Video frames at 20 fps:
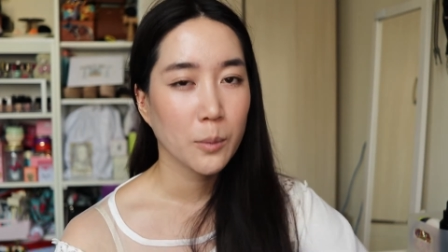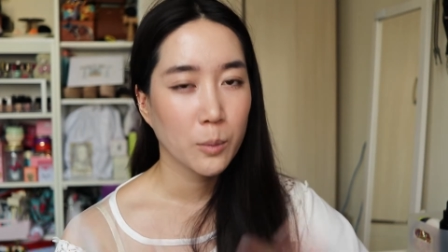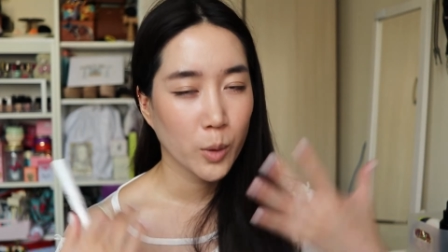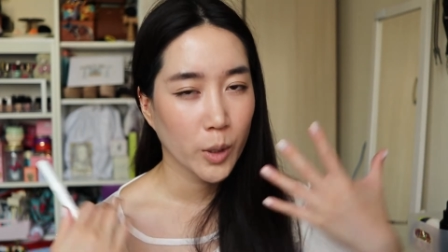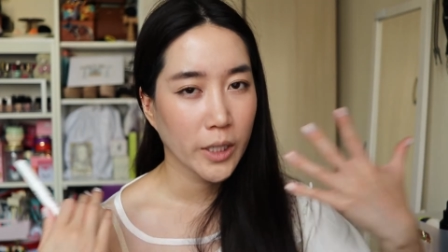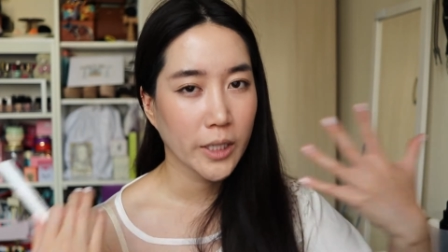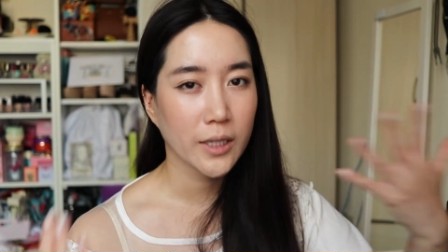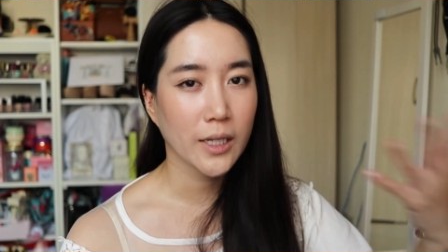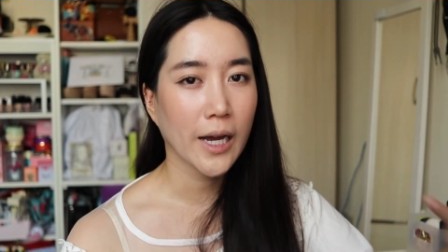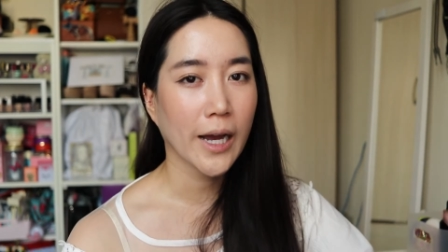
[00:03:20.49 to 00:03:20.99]

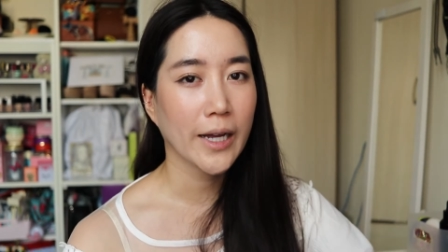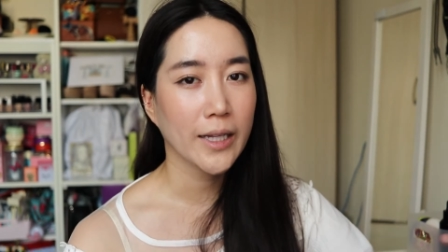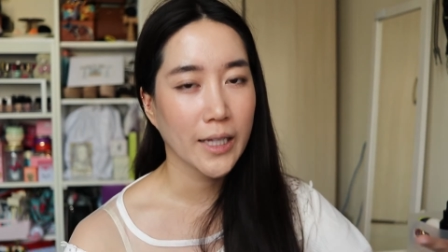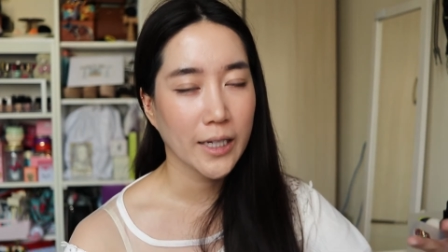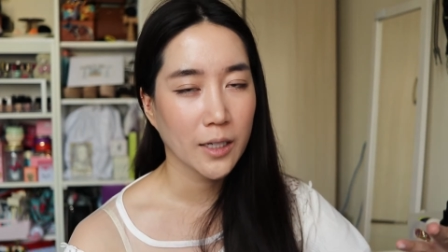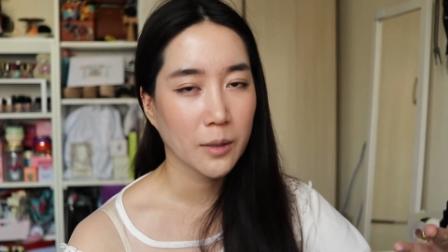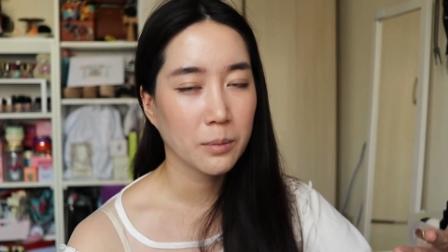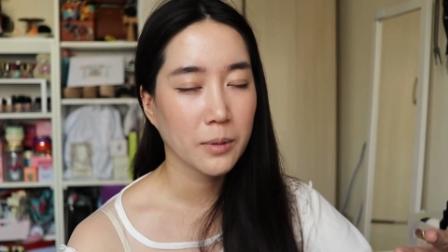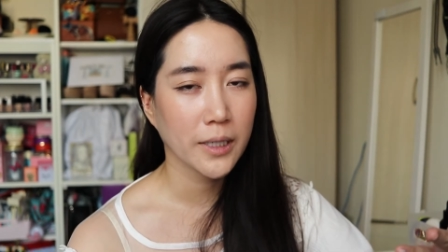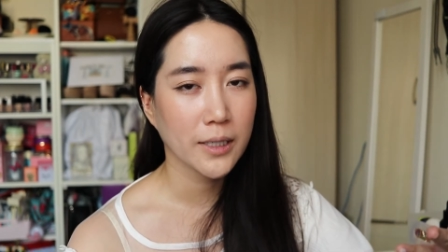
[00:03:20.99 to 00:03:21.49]
put in the
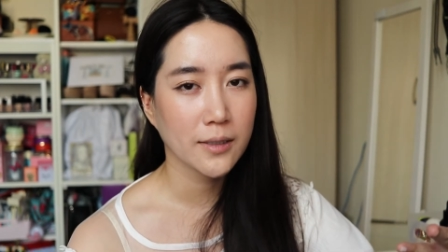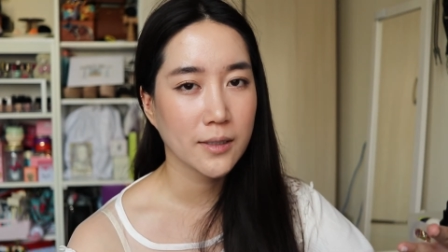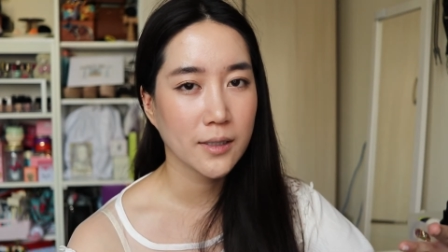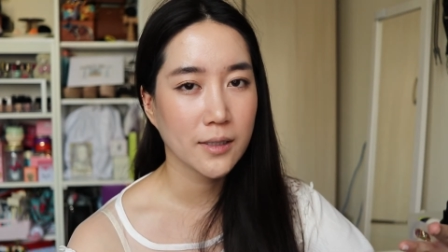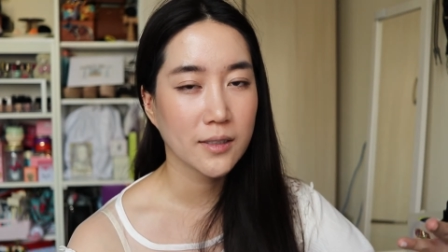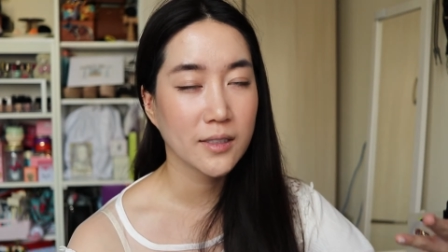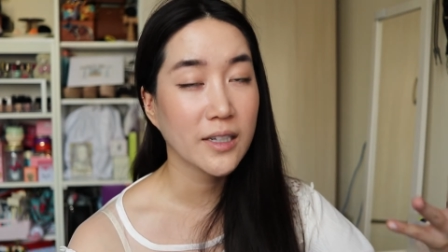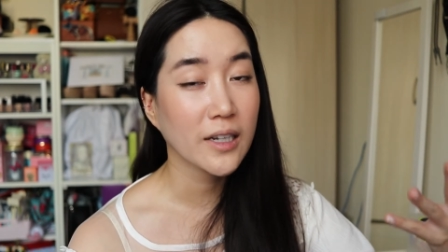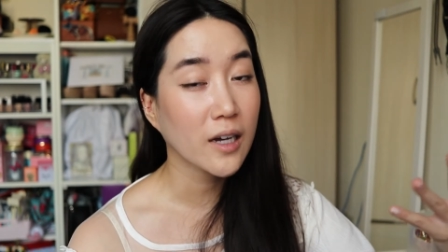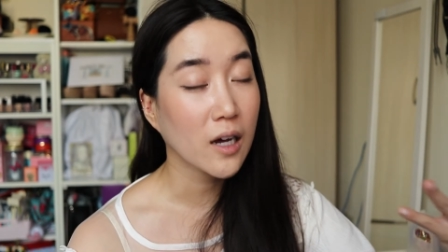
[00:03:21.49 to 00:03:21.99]
highlighted
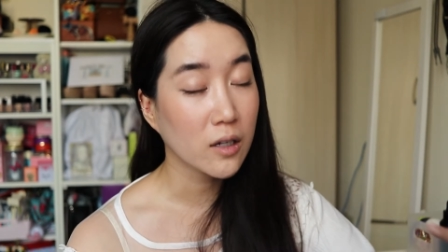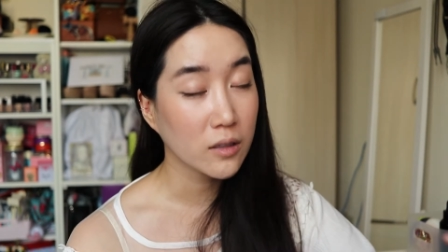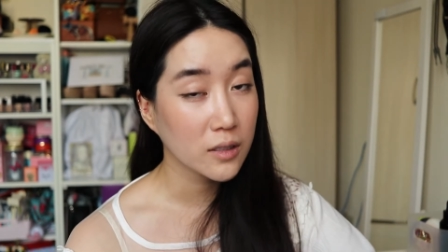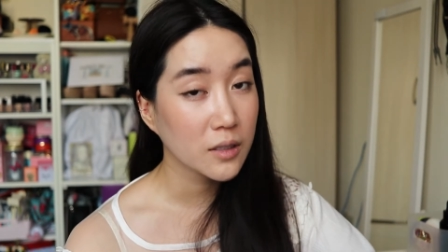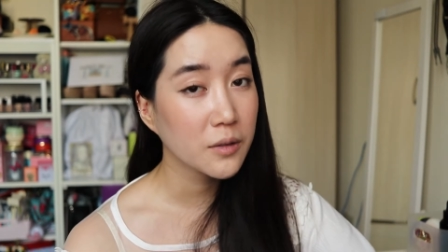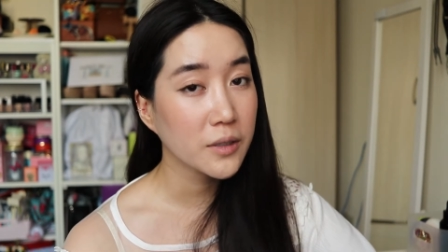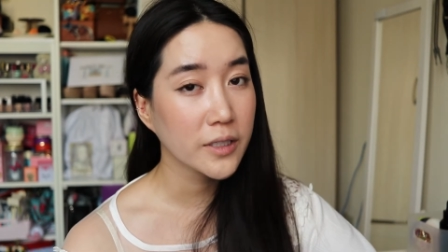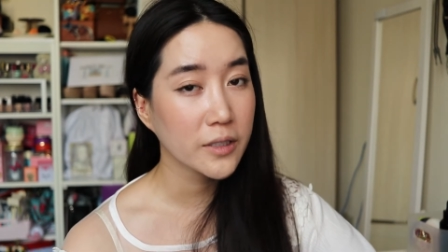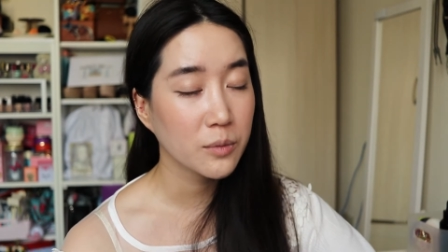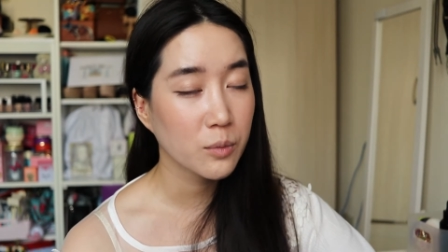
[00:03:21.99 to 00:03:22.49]
places,
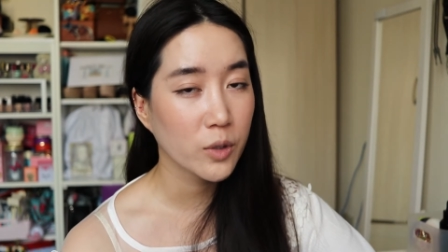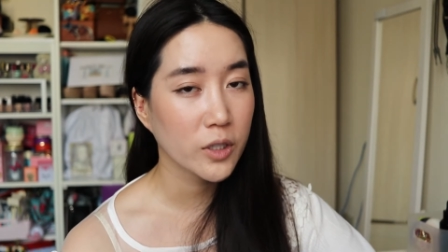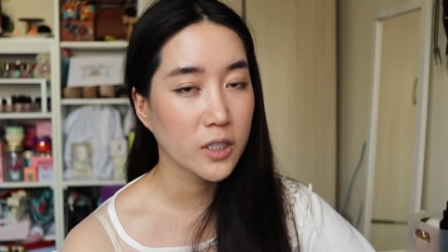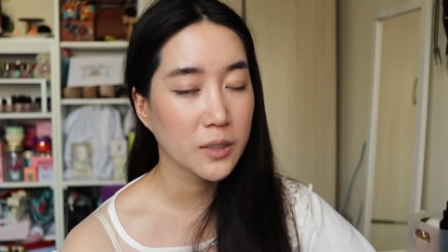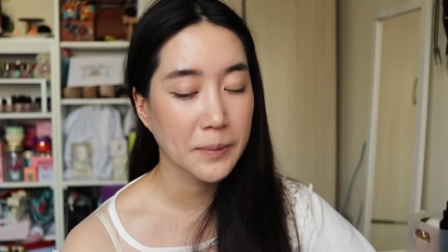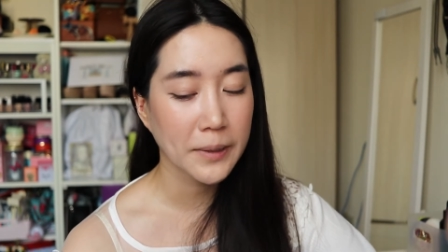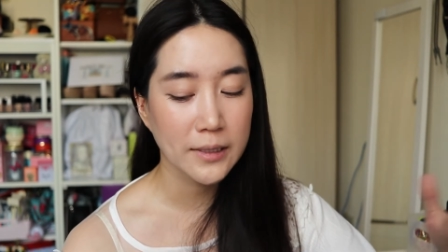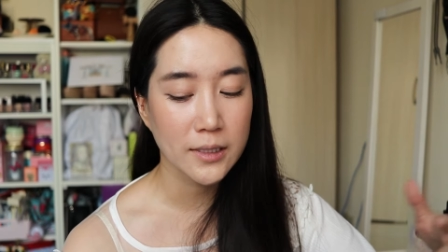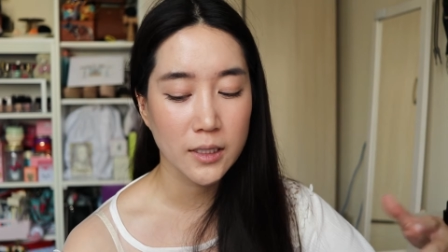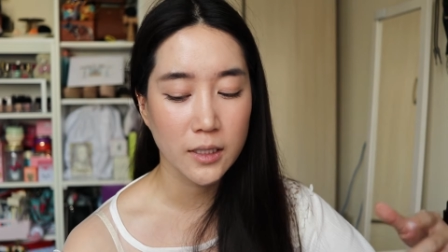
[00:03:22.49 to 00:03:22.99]
although it is more
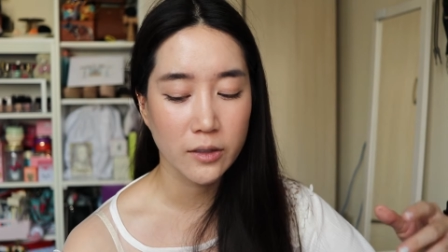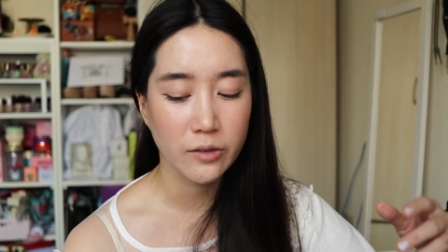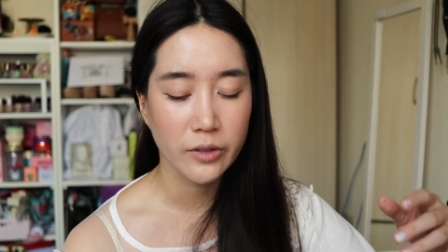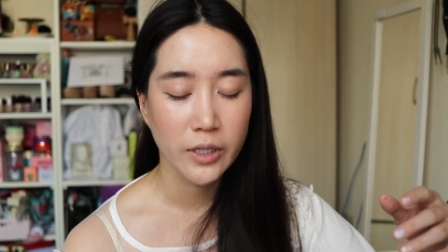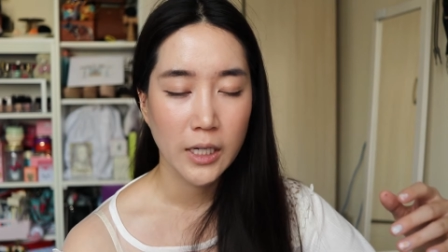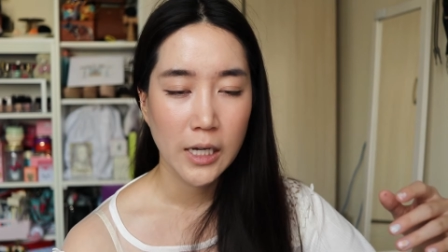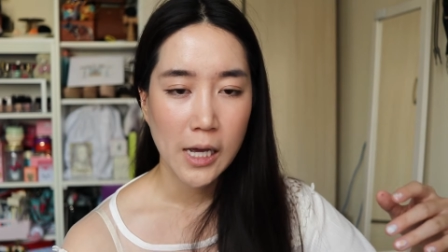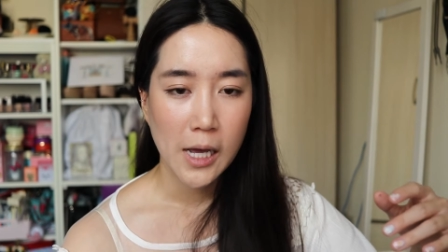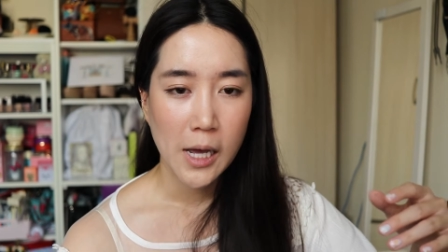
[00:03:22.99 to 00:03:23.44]
expensive,